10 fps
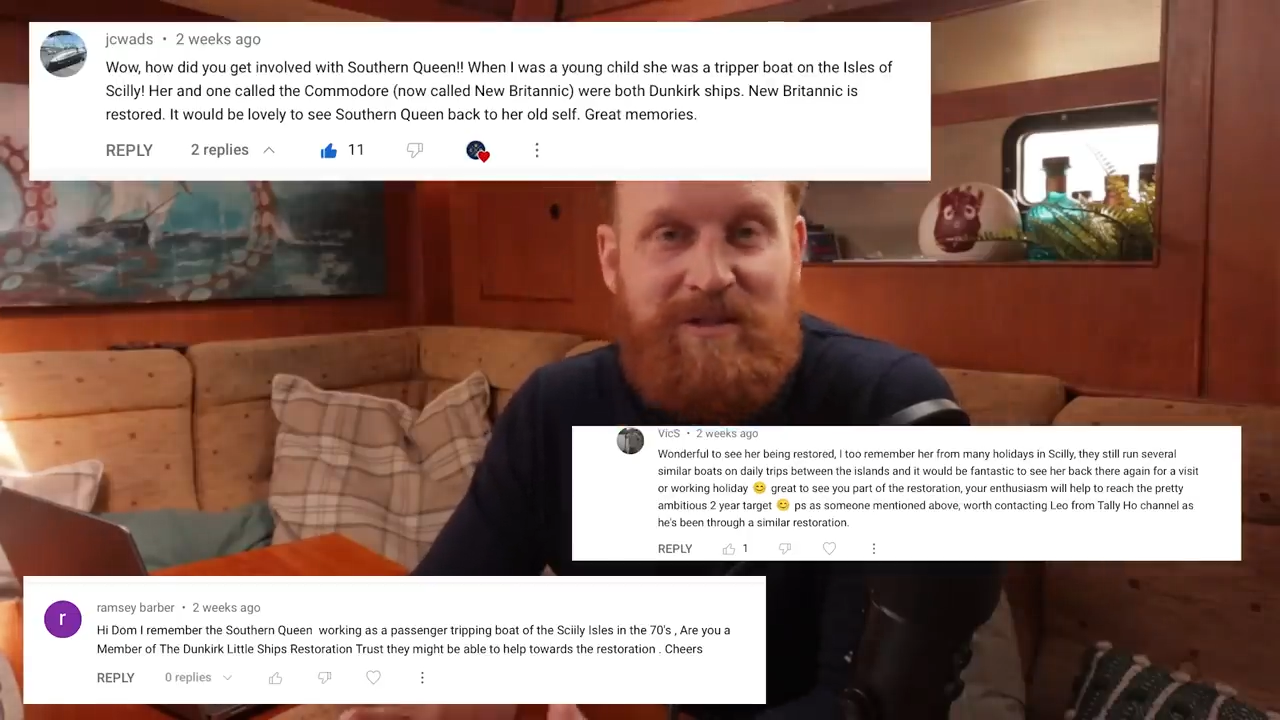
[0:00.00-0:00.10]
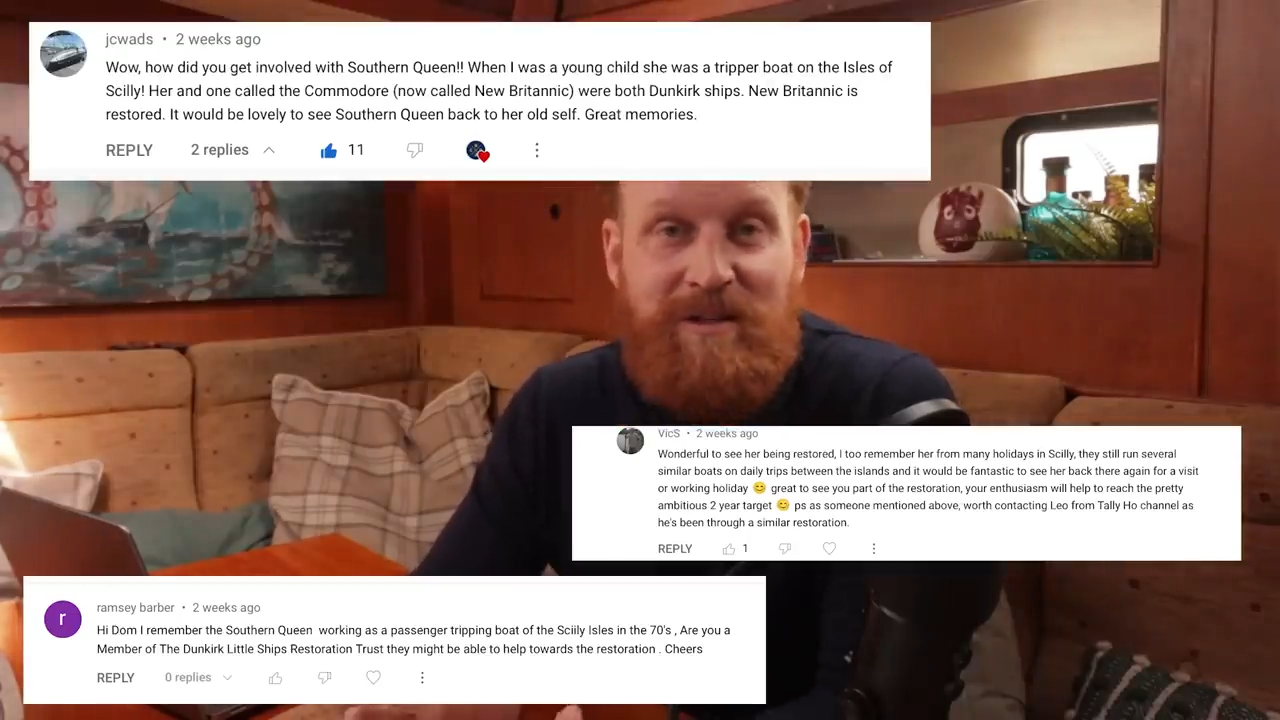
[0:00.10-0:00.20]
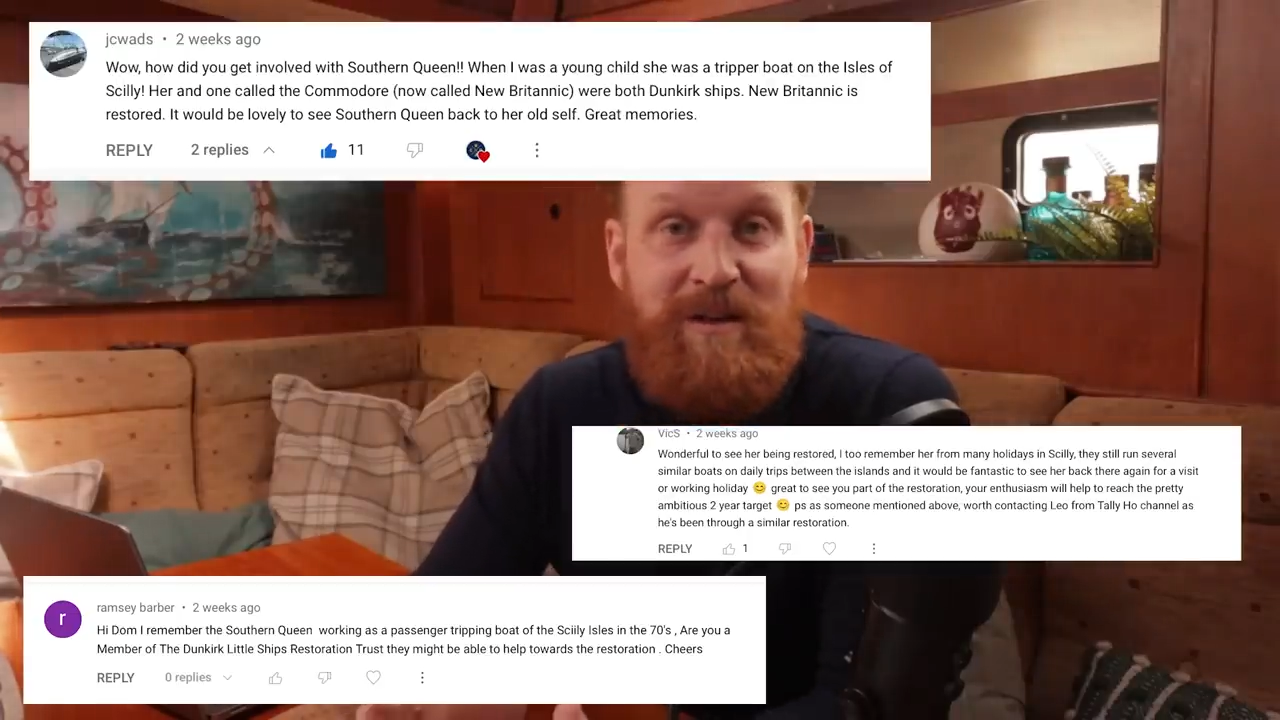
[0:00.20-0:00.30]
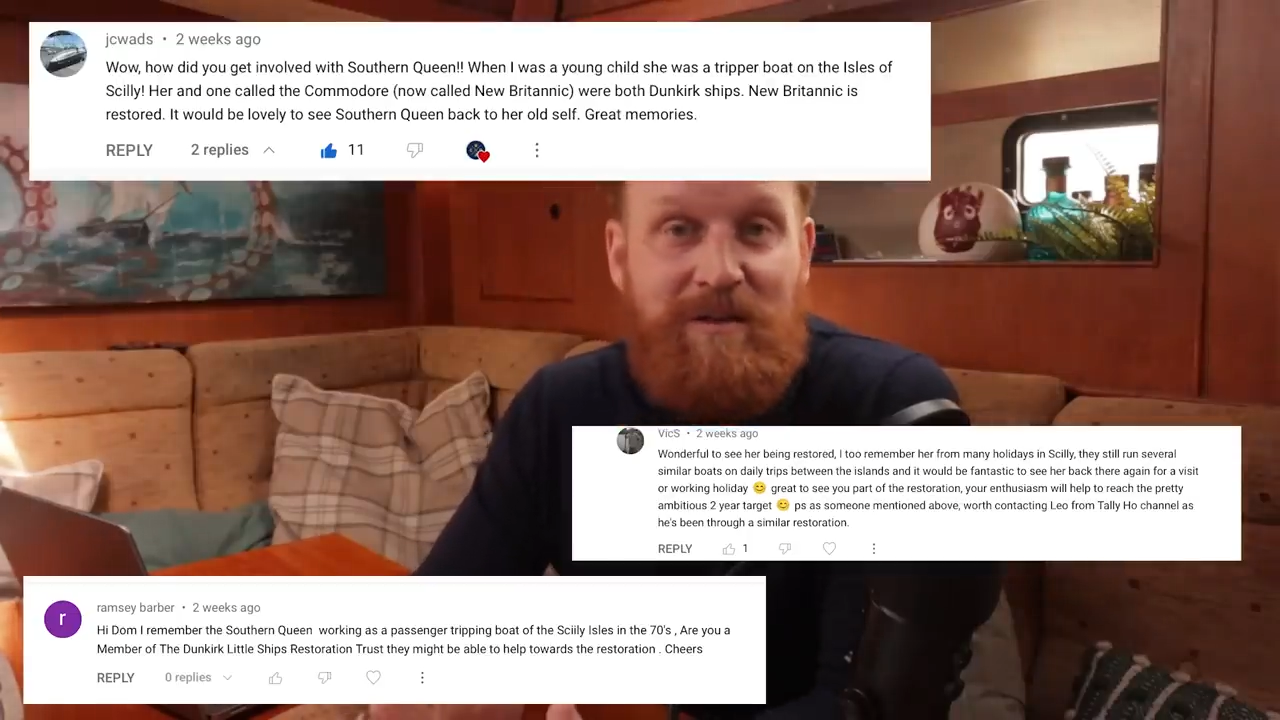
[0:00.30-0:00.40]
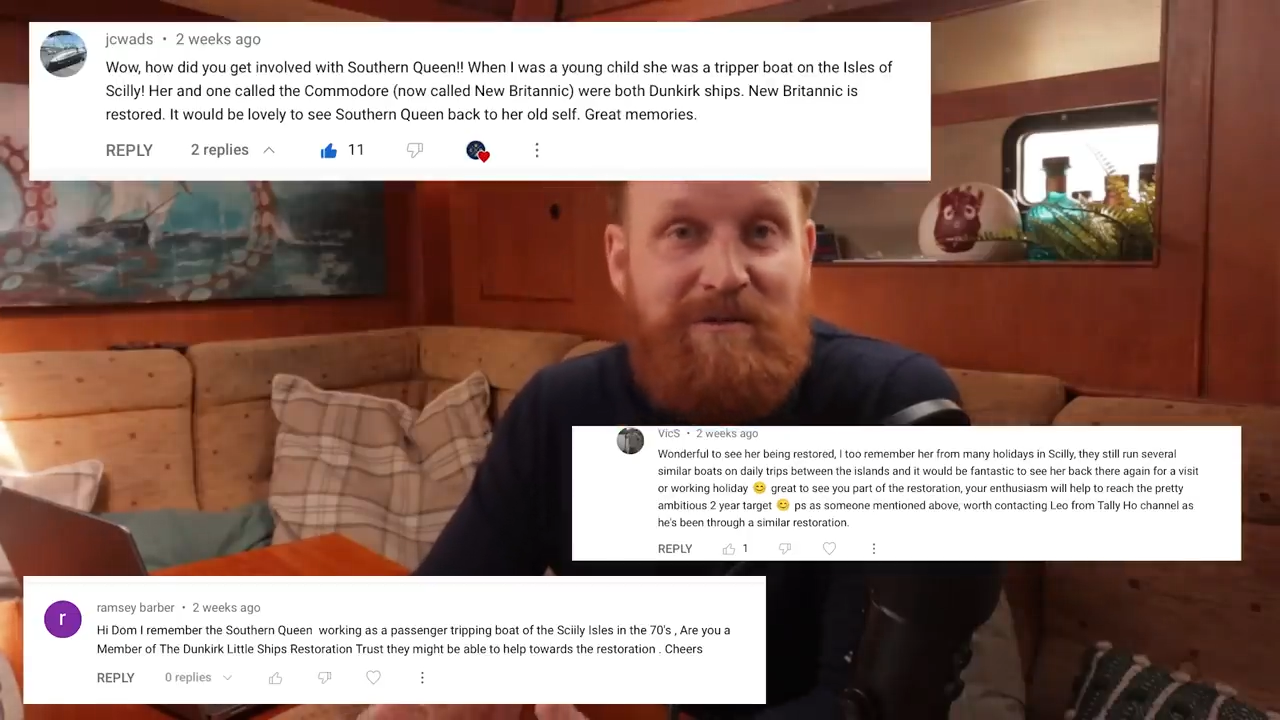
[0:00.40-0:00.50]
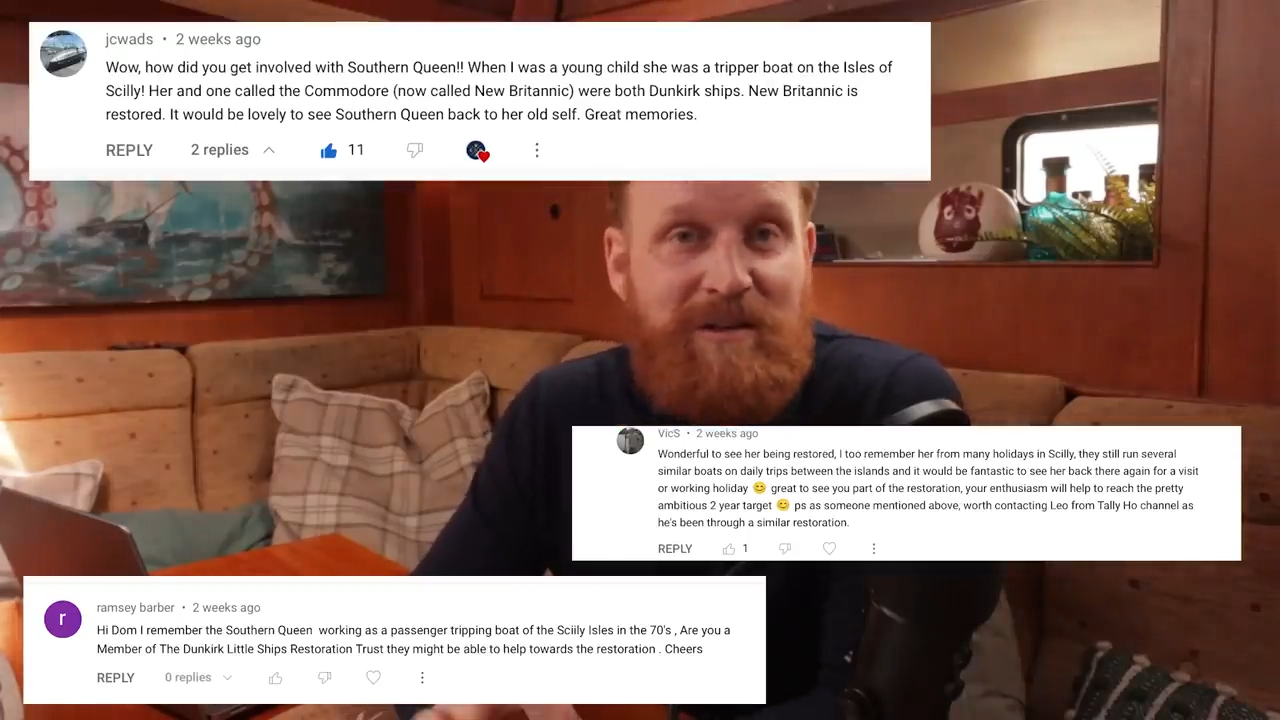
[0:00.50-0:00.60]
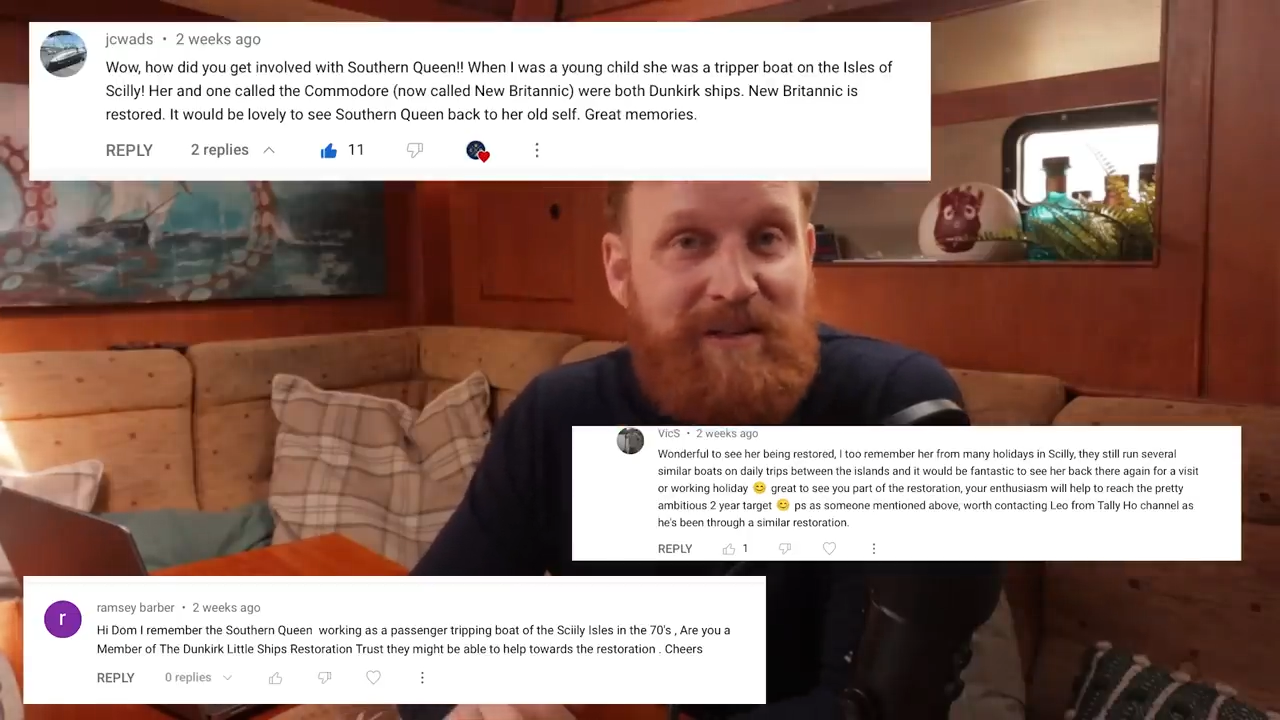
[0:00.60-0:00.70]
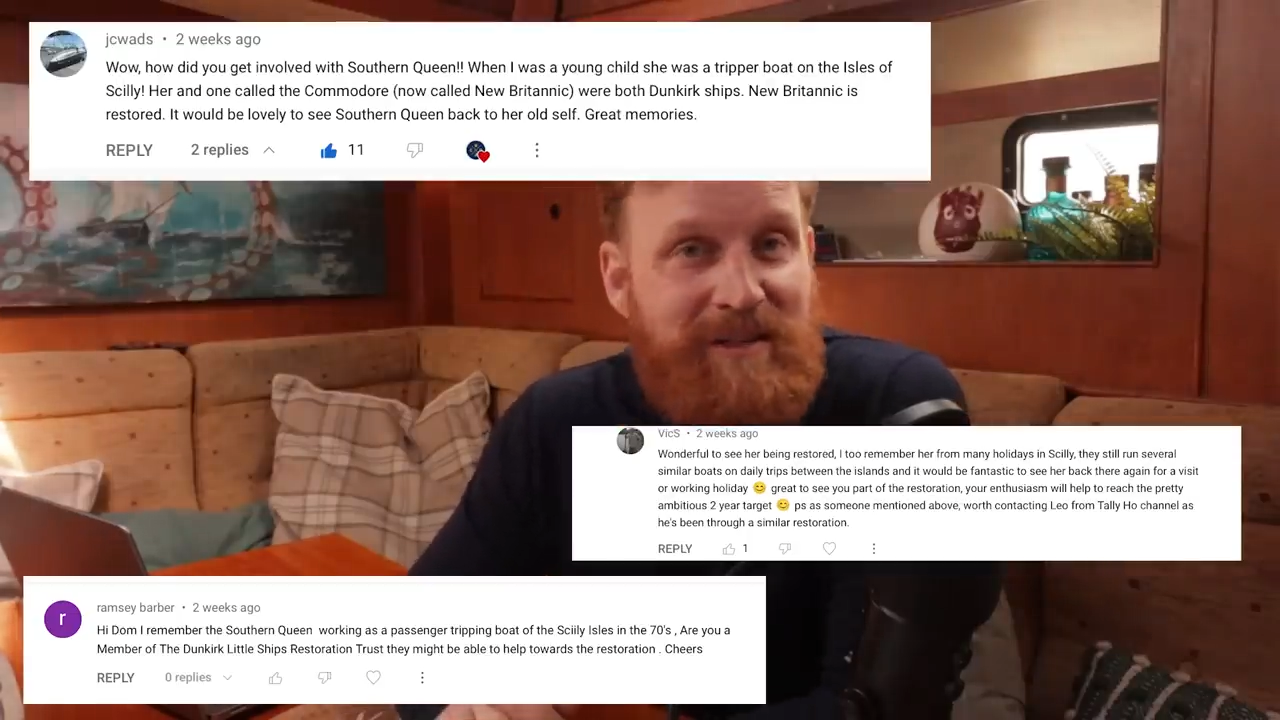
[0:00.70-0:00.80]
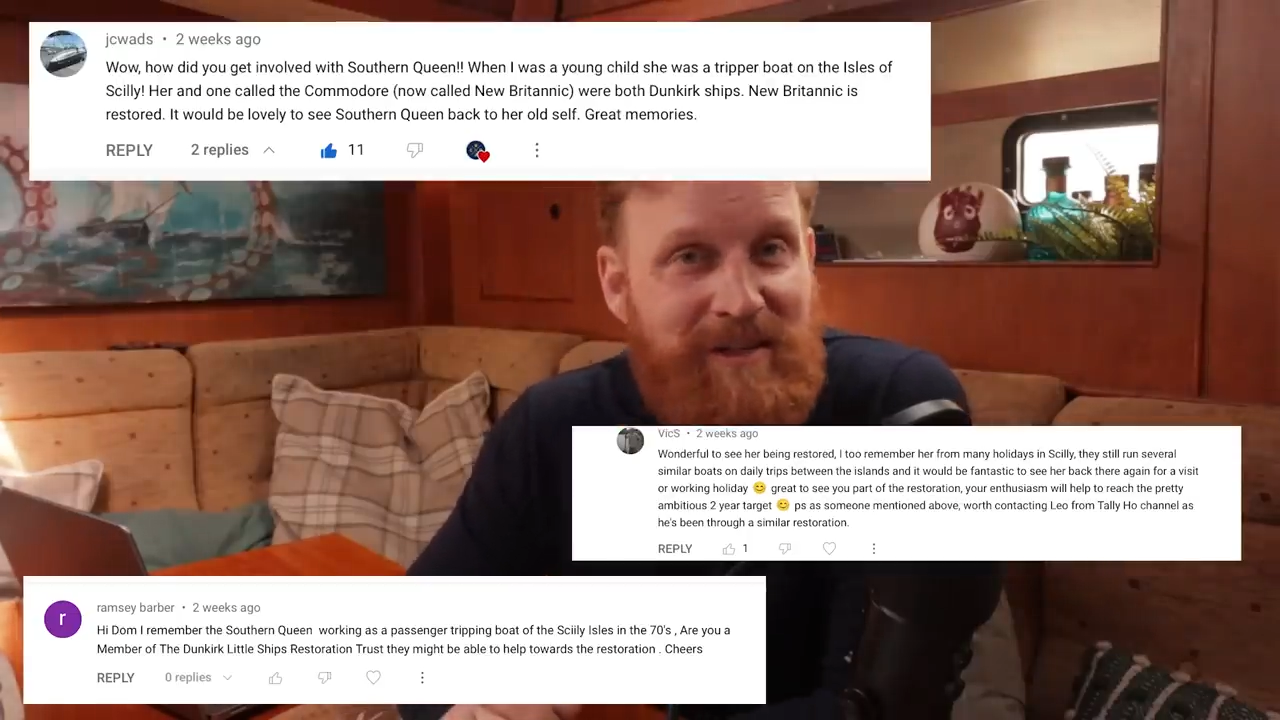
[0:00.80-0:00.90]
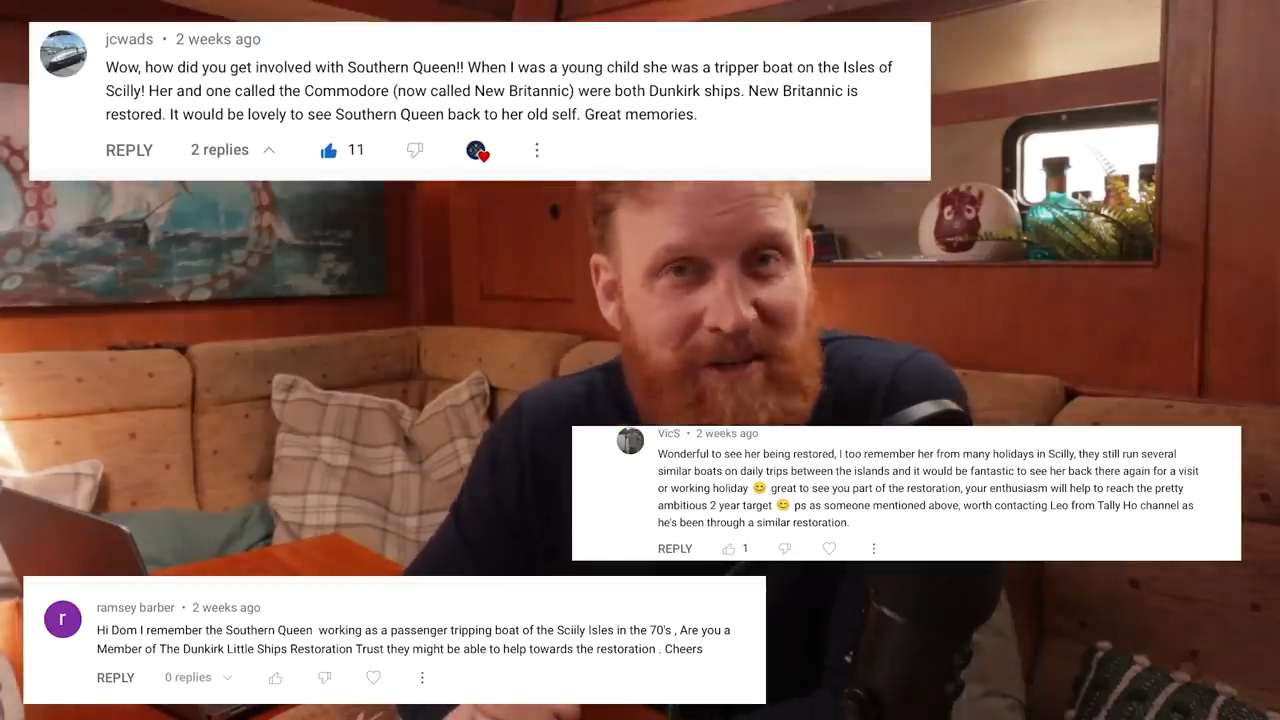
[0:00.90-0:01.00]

delightfully